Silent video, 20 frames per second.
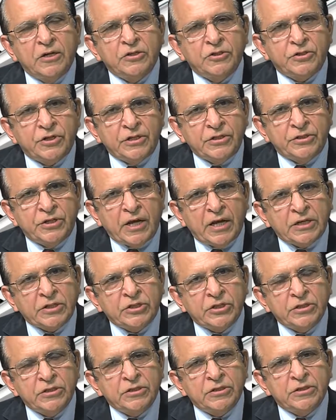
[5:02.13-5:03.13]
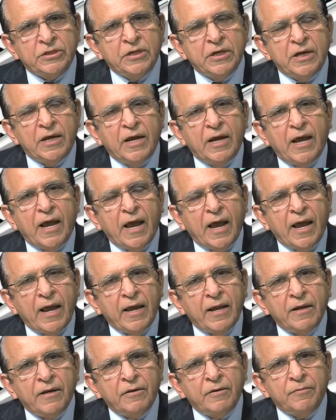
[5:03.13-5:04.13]
transactions
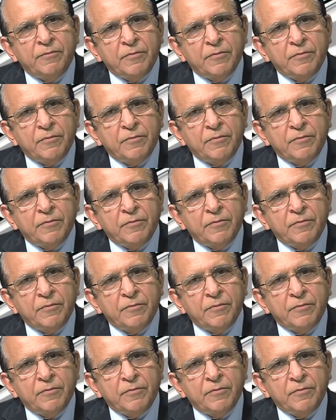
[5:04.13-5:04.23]
and